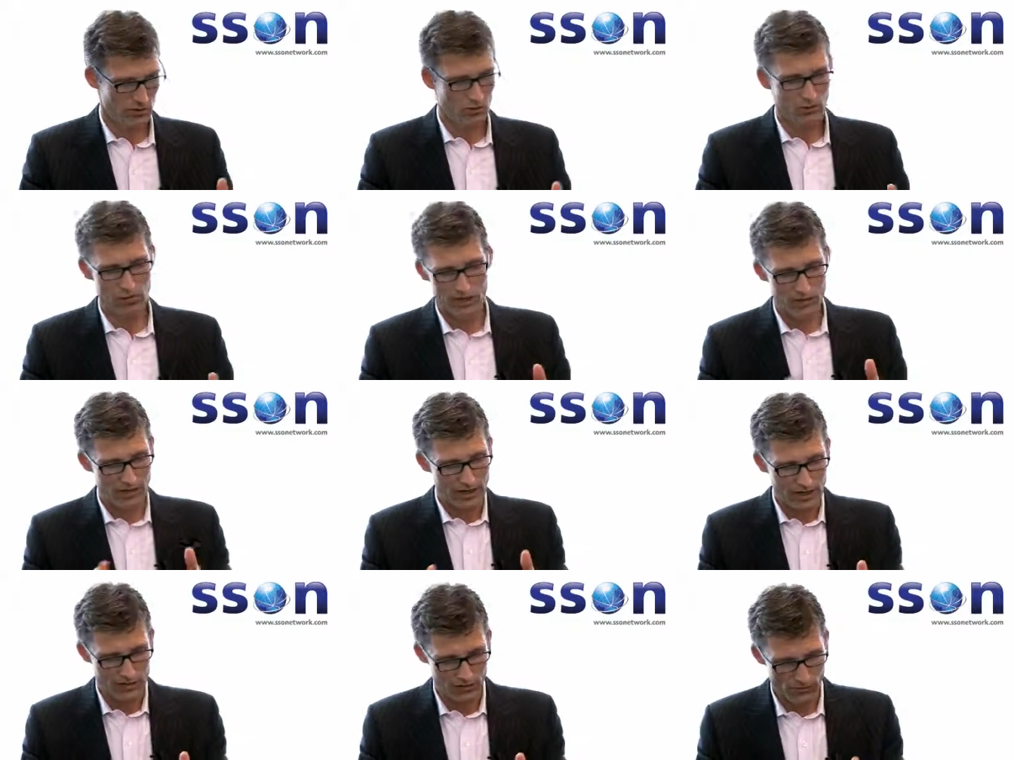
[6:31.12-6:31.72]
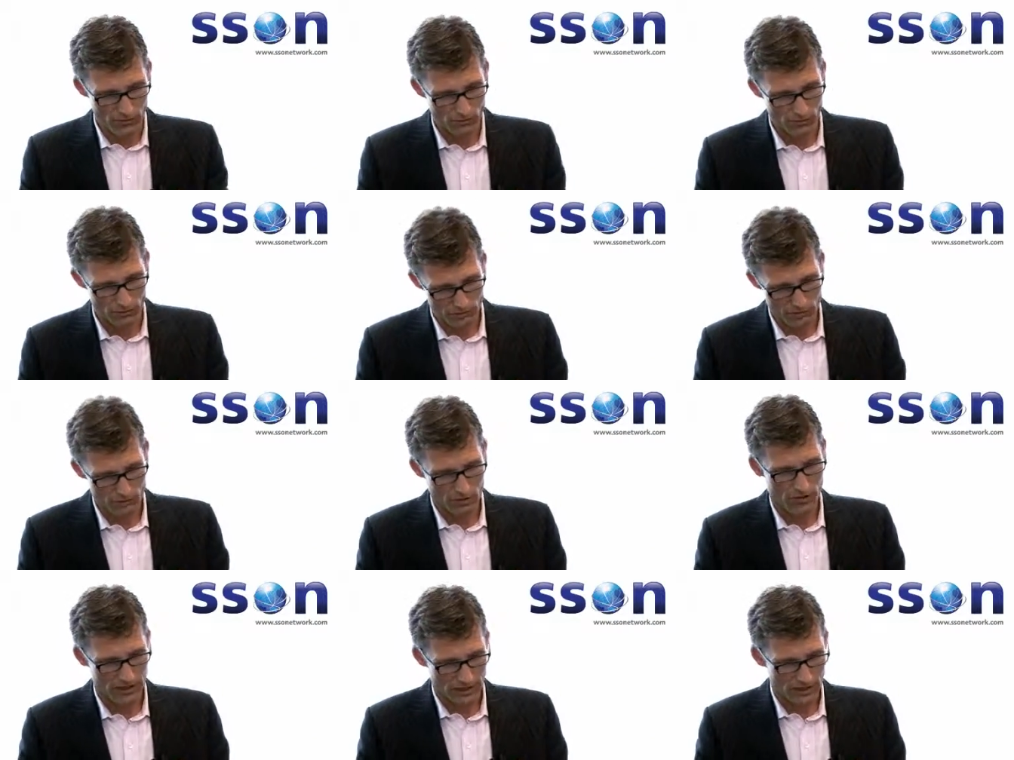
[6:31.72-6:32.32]
whether outsourced
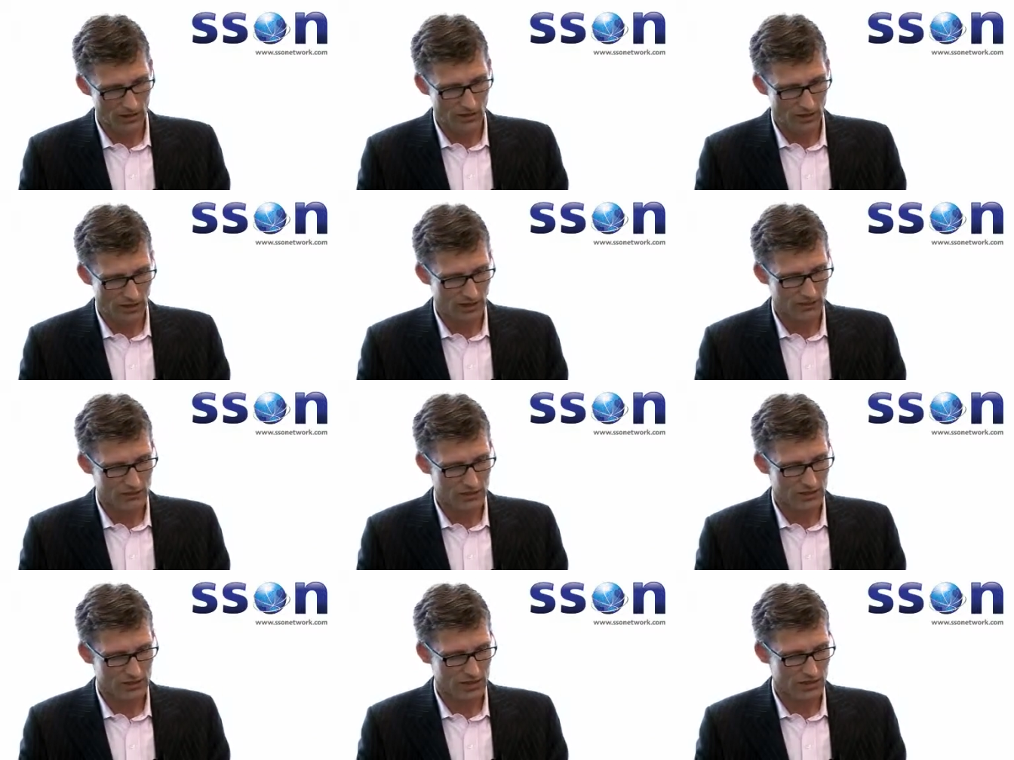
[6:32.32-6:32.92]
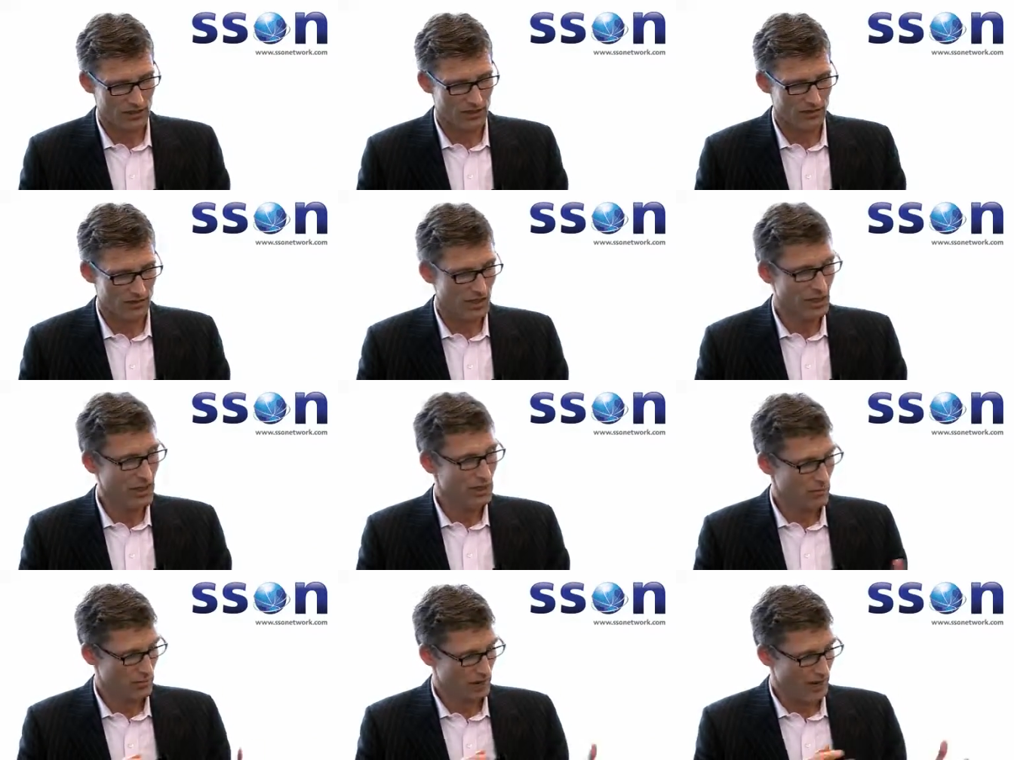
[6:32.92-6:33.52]
or, or kept as shared service,
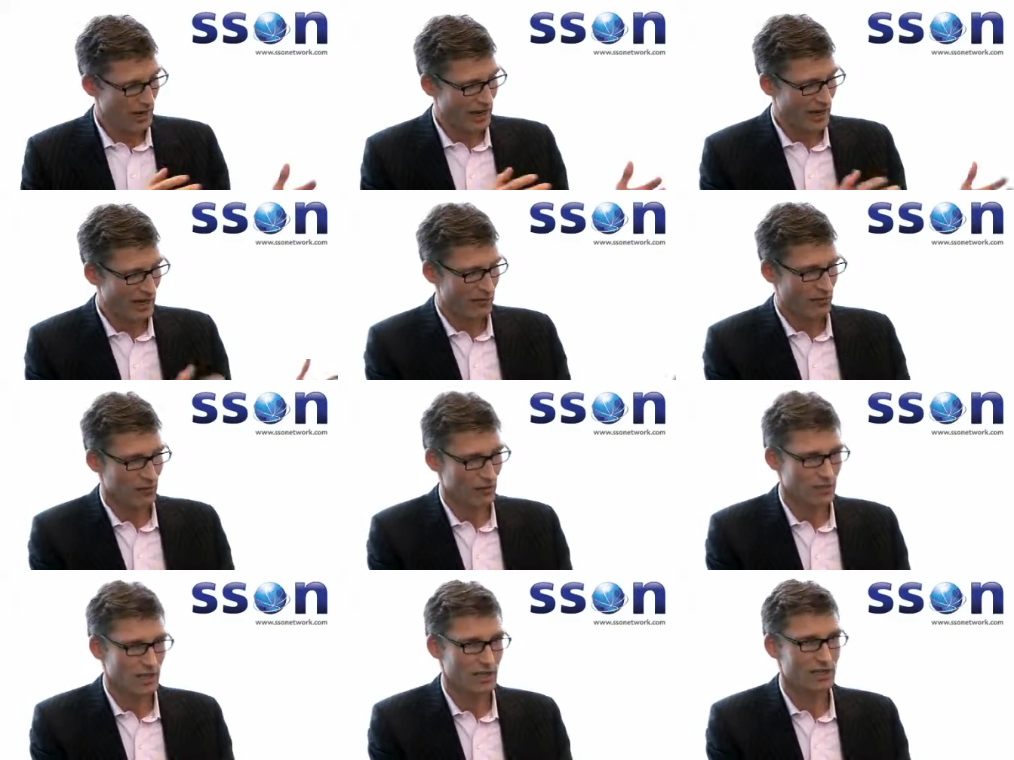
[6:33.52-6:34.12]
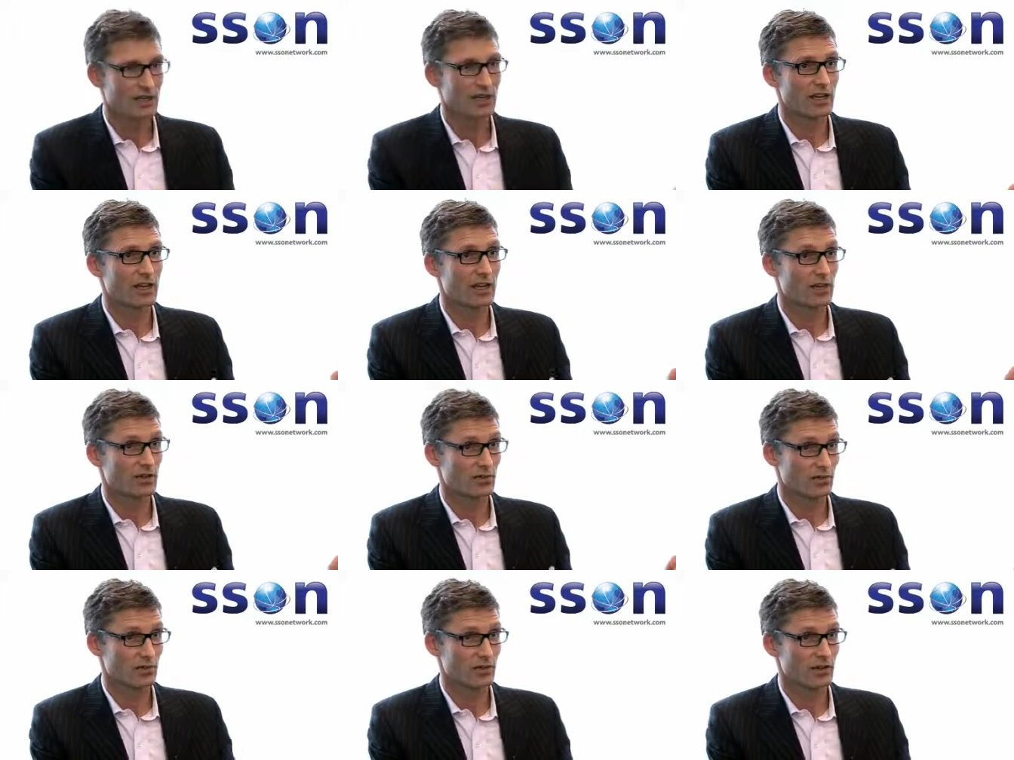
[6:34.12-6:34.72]
the behavioural change
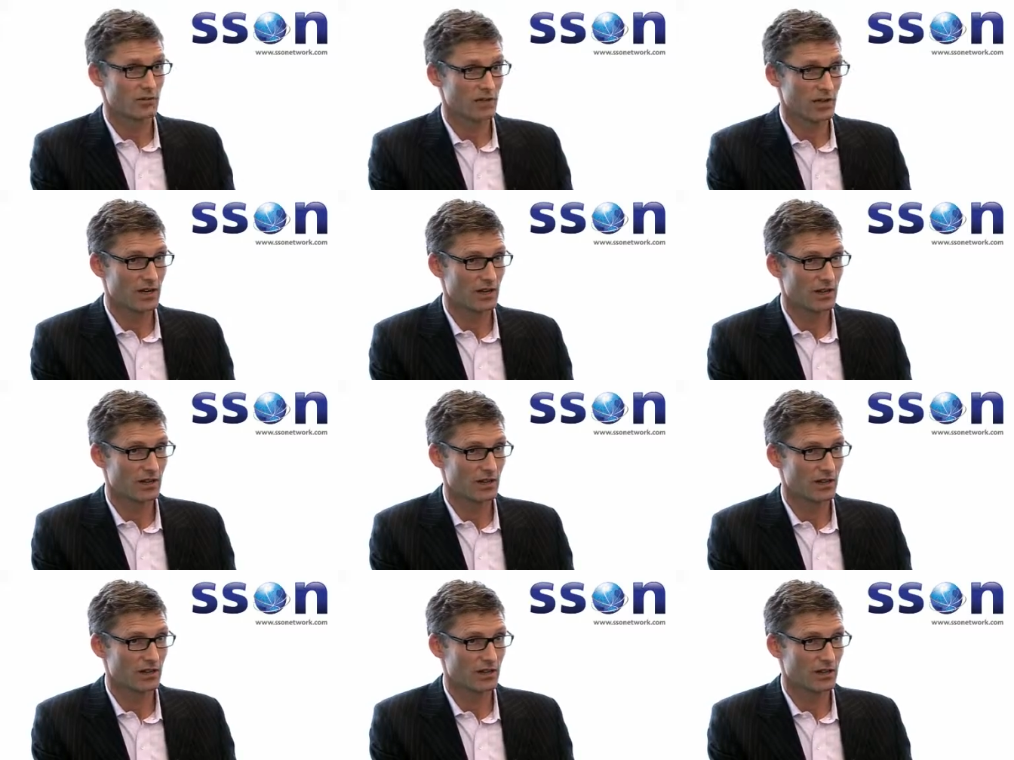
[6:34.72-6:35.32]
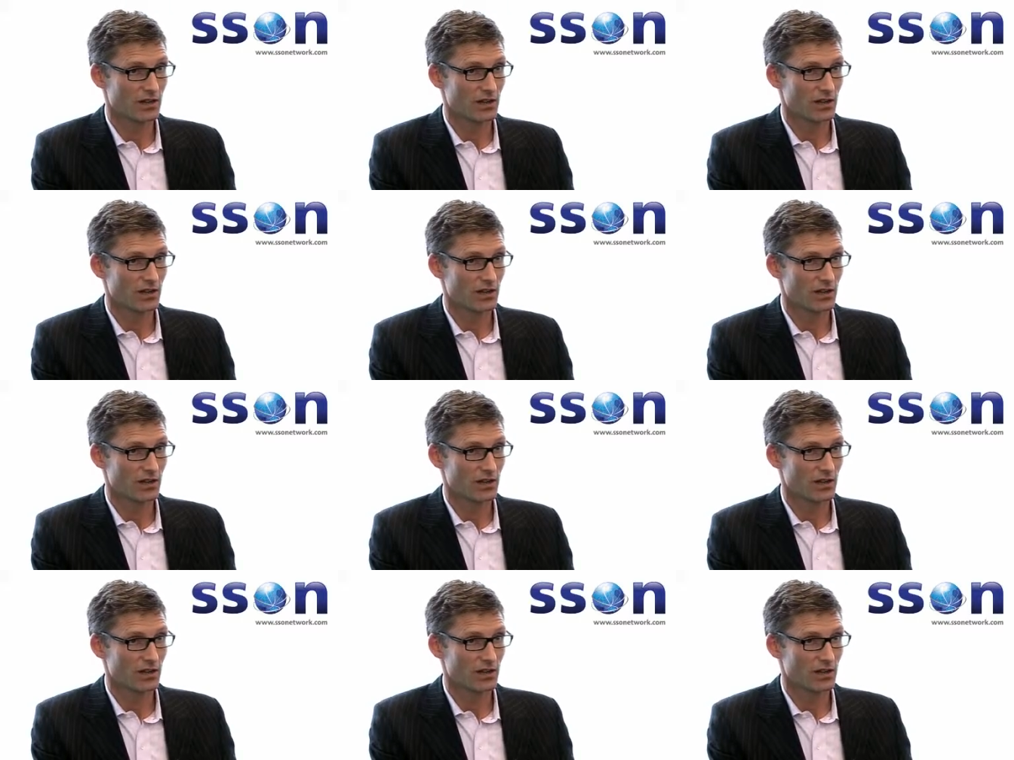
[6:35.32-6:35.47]
is fundamental.